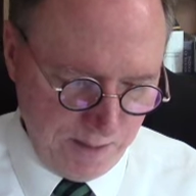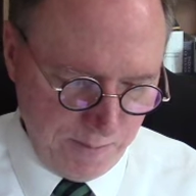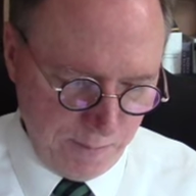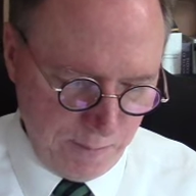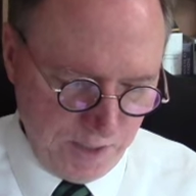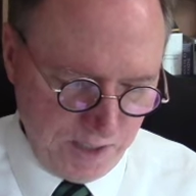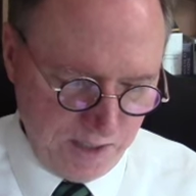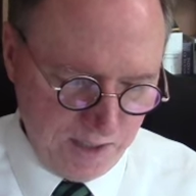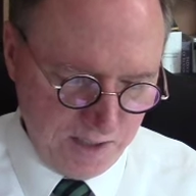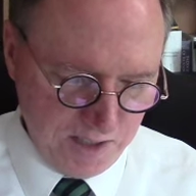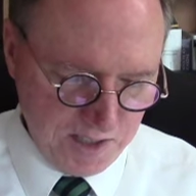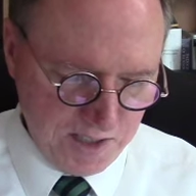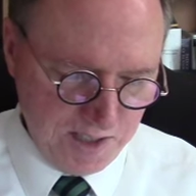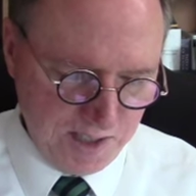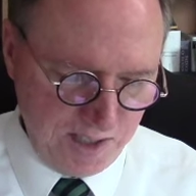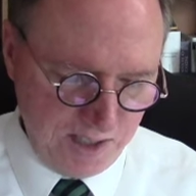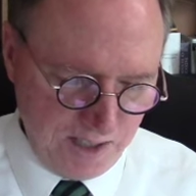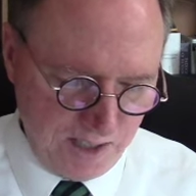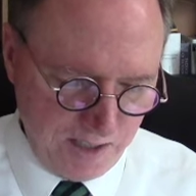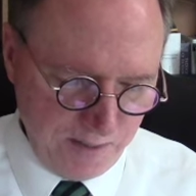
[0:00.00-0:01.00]
but it is
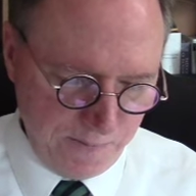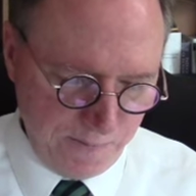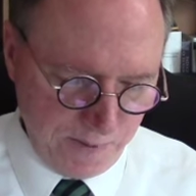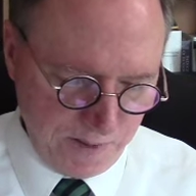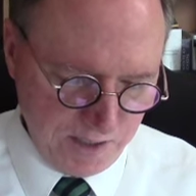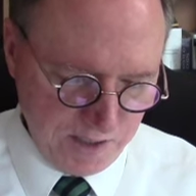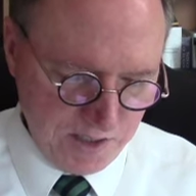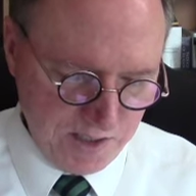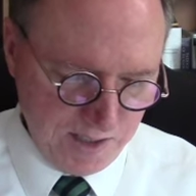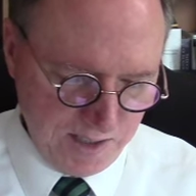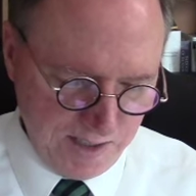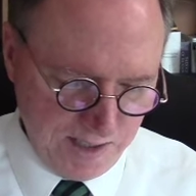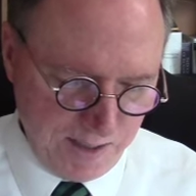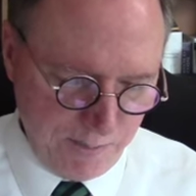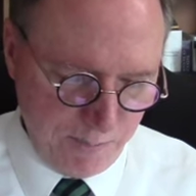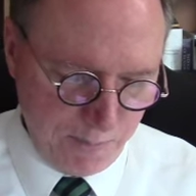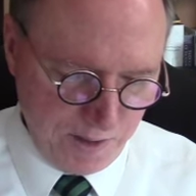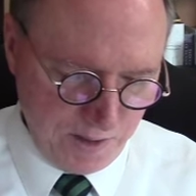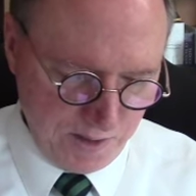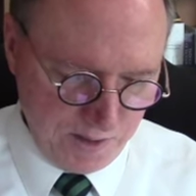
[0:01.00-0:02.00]
confidence in a
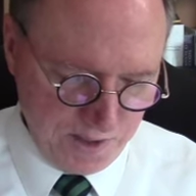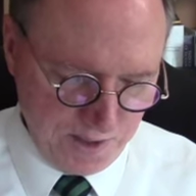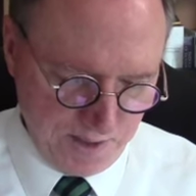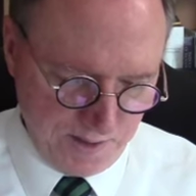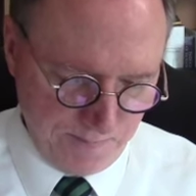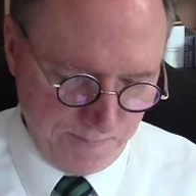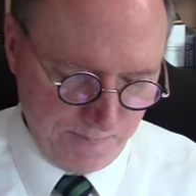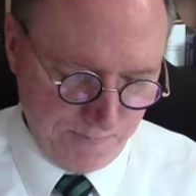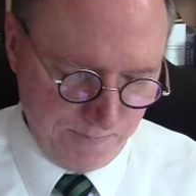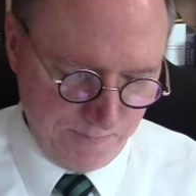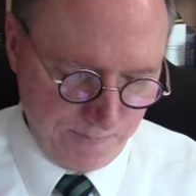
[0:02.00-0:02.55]
person.